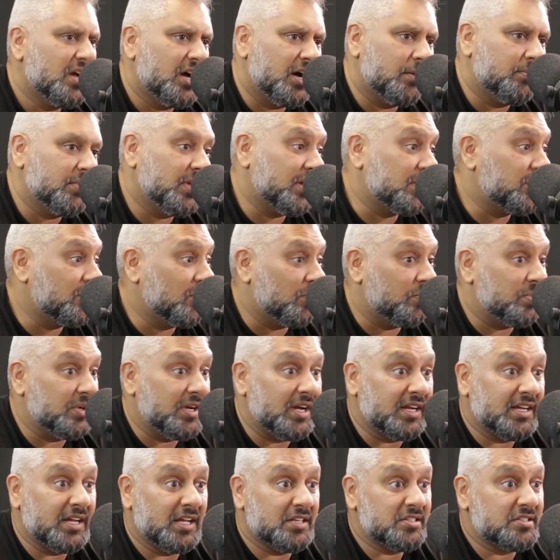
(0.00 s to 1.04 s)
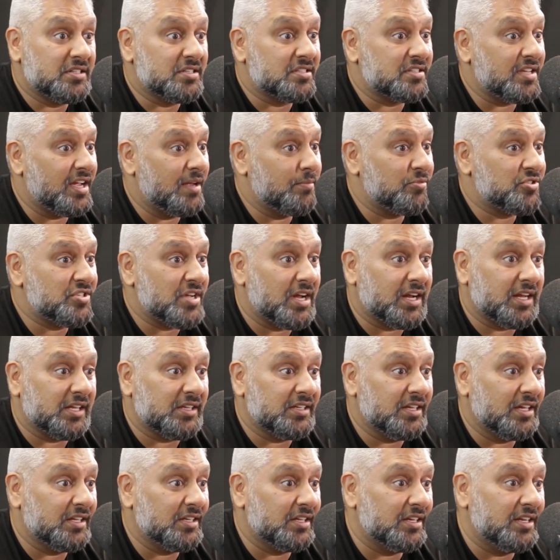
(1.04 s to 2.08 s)
I'm like, yo, B, I catch the same check
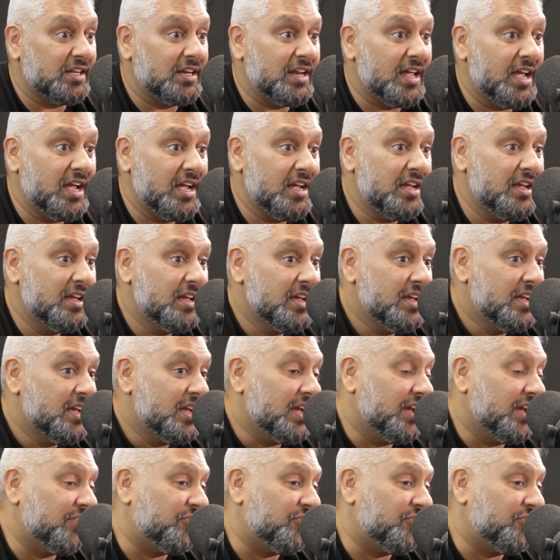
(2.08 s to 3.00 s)
at the end of the day. Mm-hmm.